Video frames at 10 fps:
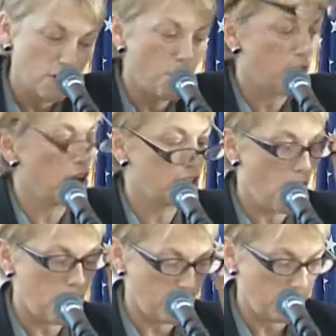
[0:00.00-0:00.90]
overall
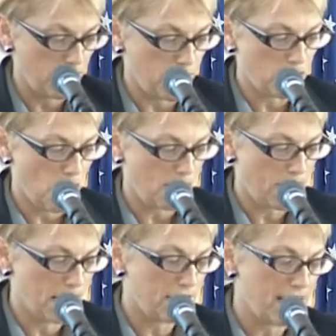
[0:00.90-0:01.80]
topic we're going to talk
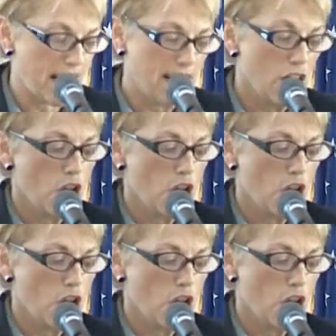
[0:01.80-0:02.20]
about today.